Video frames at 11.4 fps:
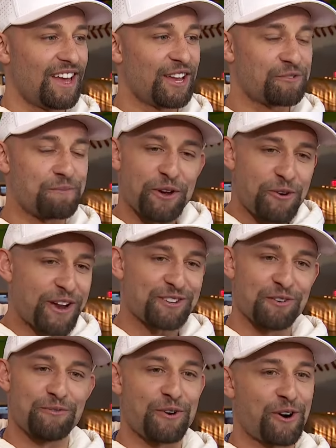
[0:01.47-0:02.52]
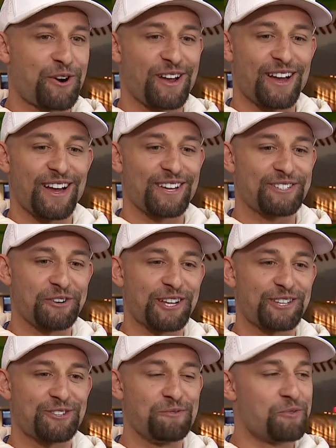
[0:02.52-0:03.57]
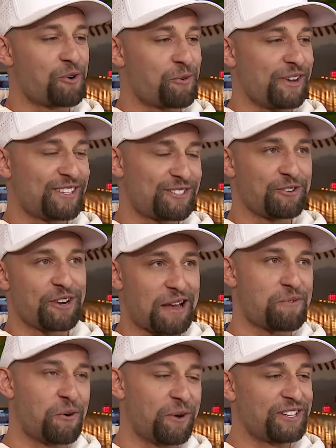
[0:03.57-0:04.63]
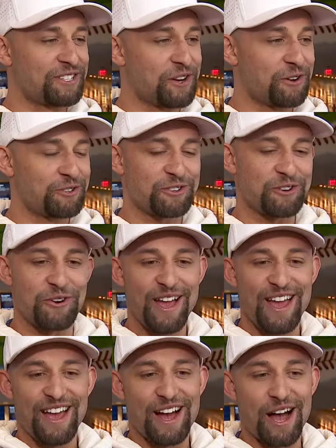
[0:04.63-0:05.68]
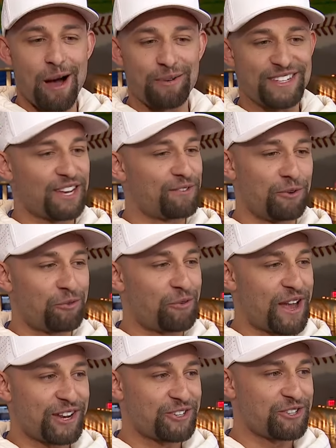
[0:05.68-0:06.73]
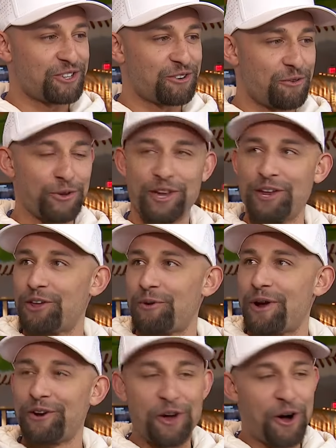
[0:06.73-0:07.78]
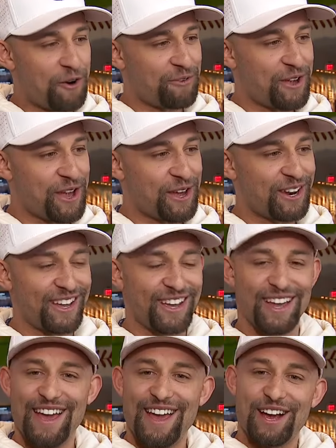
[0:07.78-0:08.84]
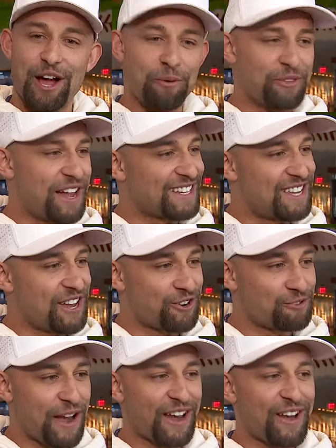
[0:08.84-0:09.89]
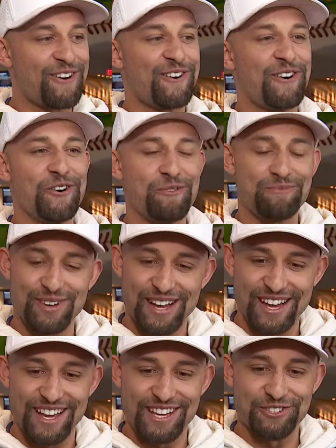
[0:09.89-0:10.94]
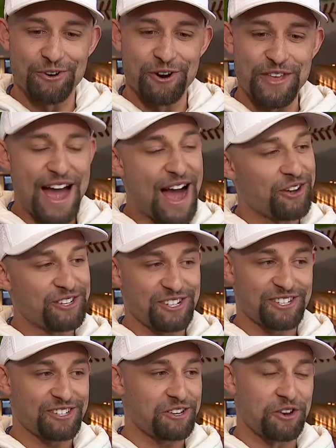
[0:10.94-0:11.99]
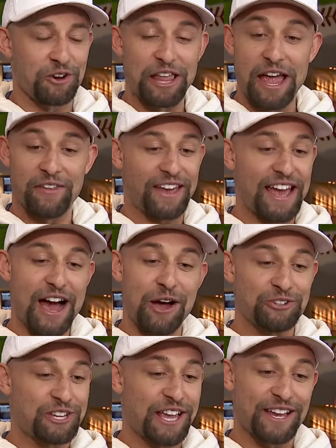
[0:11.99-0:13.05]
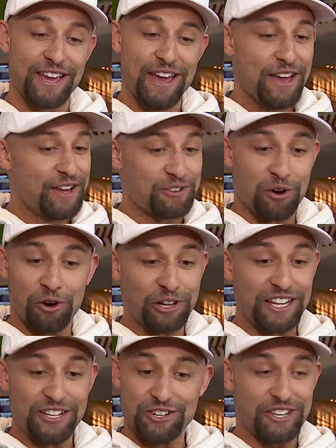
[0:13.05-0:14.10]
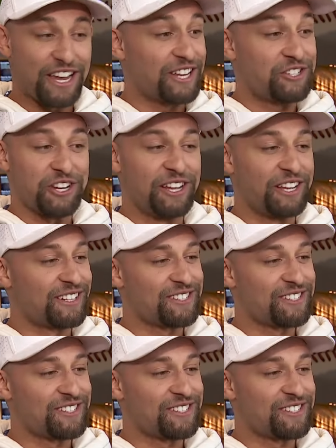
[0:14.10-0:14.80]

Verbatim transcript: It's been great so far. Uh, I uh, still got two more weeks, two and a half more weeks to go, so uh, I'm going to take full advantage and hopefully get another round of golf in, uh, a couple nice dinners back at home, uh, enjoy the house, you know, lay on the couch, like totally just like chilling.